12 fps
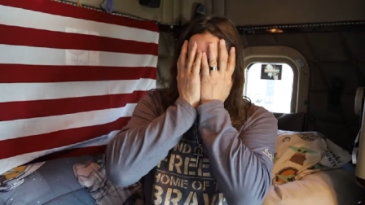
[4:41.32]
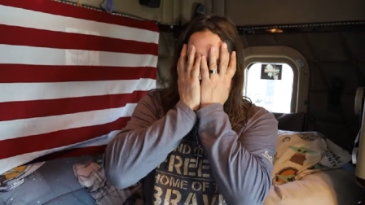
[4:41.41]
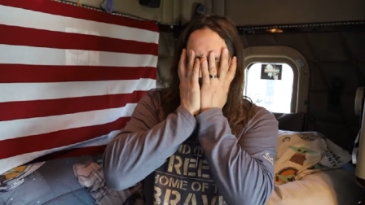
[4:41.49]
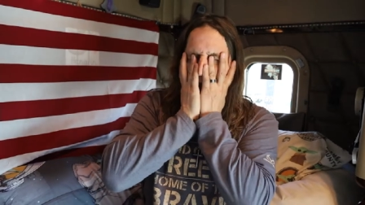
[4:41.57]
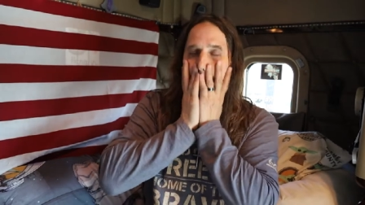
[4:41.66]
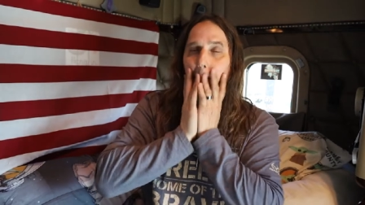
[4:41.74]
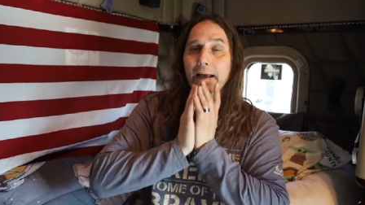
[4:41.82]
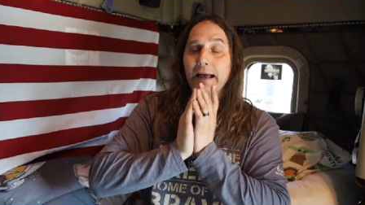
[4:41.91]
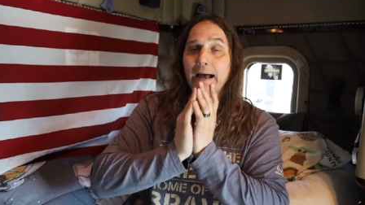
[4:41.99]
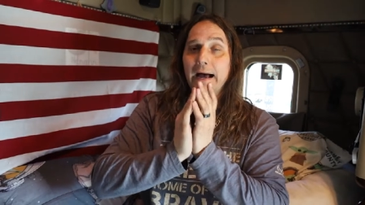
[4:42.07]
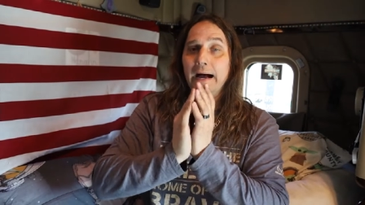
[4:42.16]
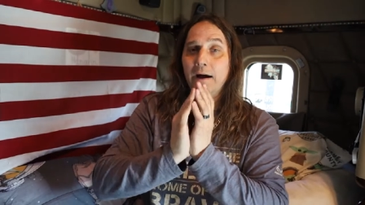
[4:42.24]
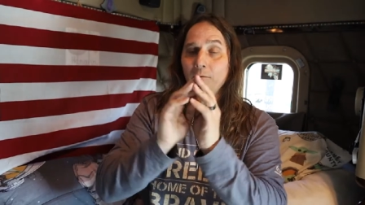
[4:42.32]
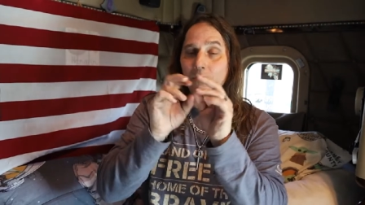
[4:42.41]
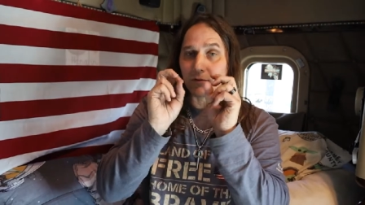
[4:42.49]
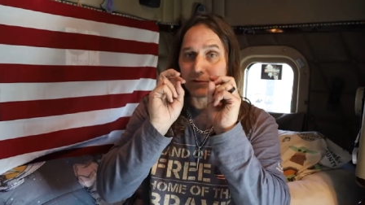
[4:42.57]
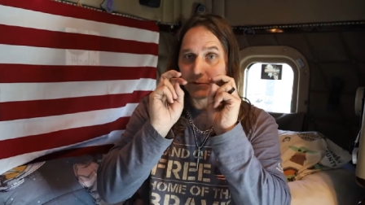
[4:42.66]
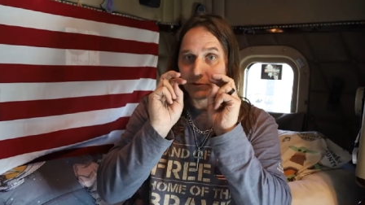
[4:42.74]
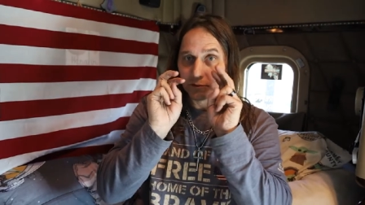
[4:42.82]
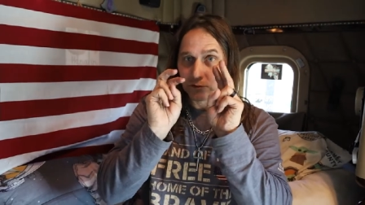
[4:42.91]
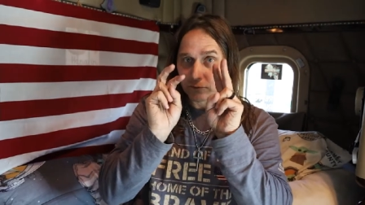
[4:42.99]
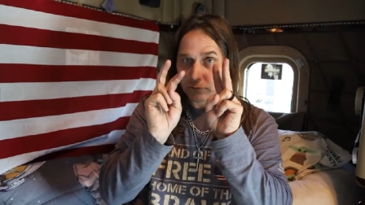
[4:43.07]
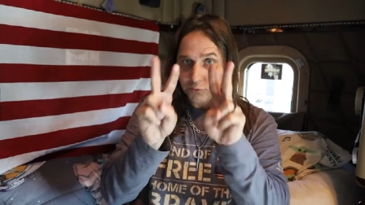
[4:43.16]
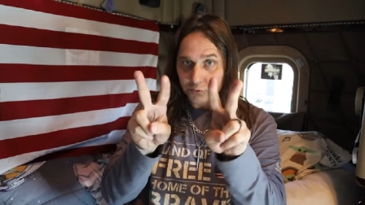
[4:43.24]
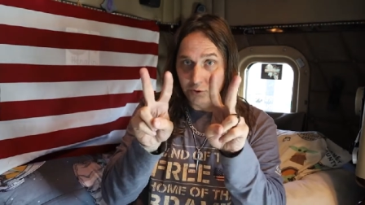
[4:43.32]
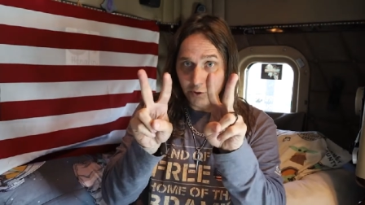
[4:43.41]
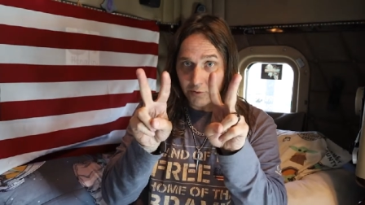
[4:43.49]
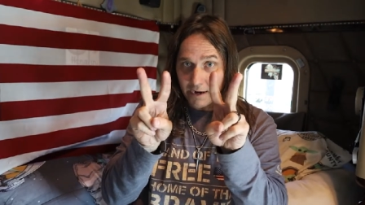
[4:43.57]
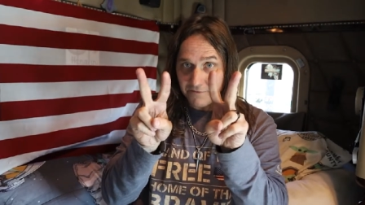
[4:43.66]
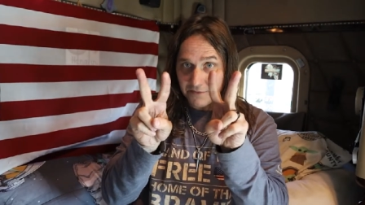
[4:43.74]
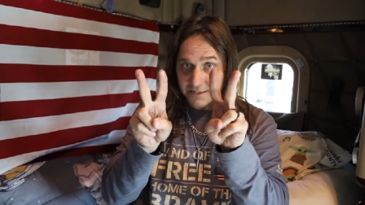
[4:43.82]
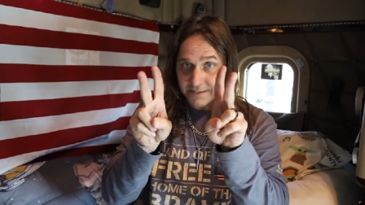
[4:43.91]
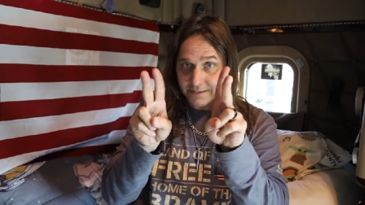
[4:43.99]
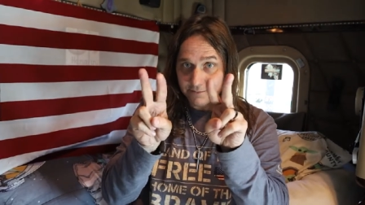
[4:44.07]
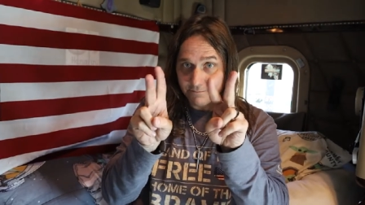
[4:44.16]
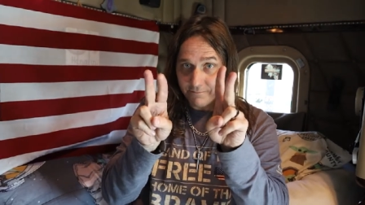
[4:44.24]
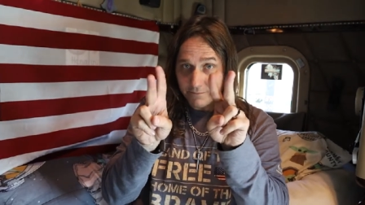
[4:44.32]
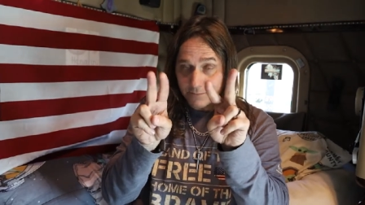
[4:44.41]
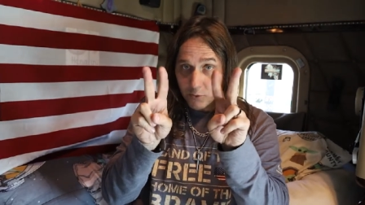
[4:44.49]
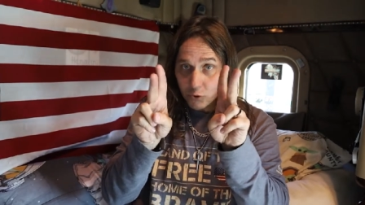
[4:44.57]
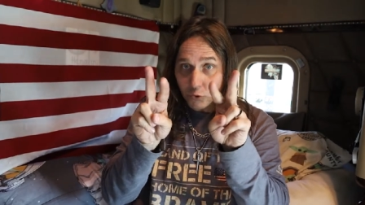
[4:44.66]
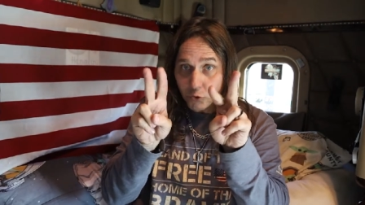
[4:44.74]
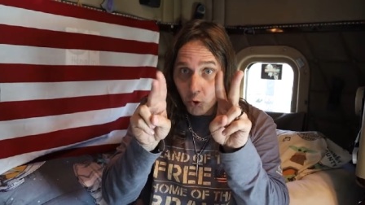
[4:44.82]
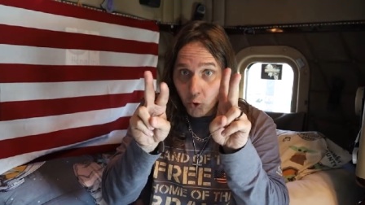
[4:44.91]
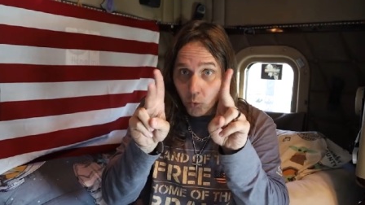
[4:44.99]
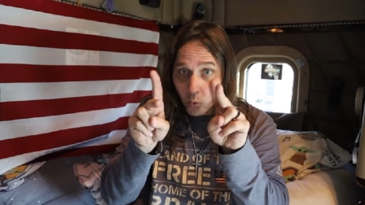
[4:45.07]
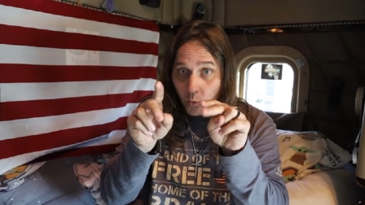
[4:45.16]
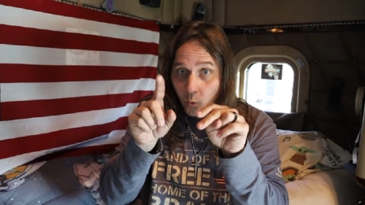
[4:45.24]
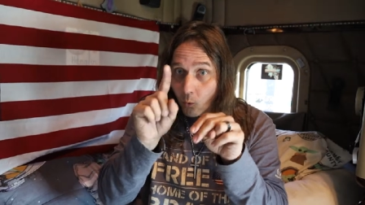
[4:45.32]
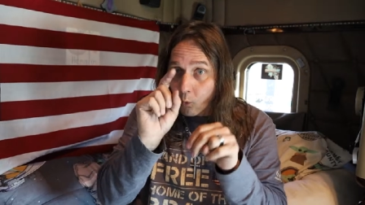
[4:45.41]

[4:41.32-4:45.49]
But I want two graphics. Two.